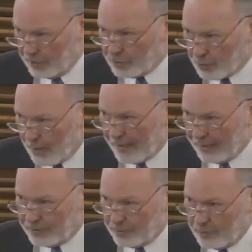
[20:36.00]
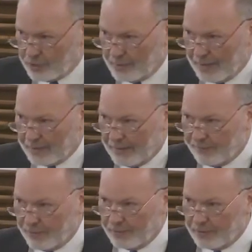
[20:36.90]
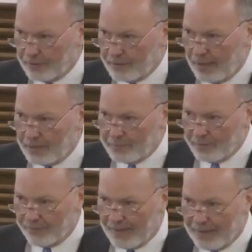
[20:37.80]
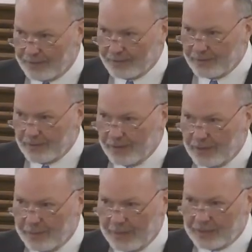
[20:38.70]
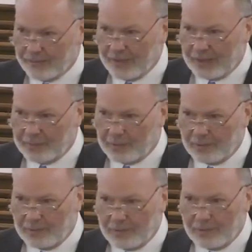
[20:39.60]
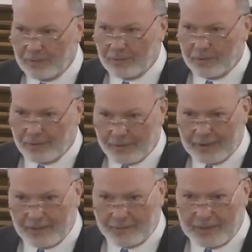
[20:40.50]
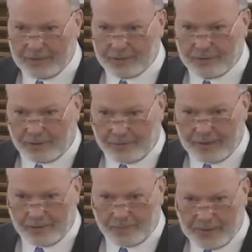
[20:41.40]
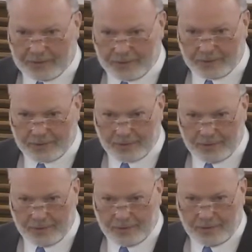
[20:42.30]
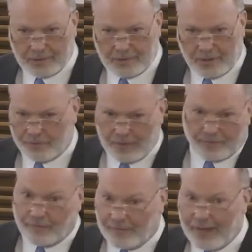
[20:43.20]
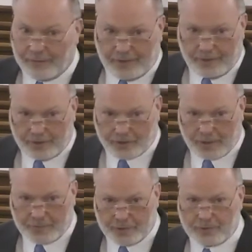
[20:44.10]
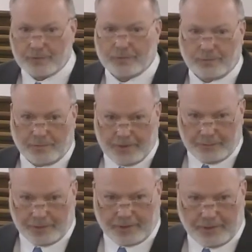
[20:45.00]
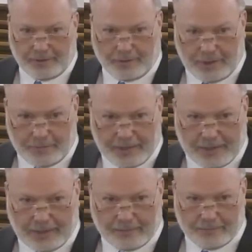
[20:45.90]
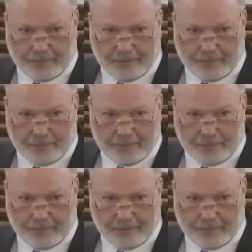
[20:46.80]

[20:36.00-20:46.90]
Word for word: He's writing to us about comfort that God provides and makes available on a daily basis, on a regular basis. If you haven't found it in the scriptures, keep looking, keep digging.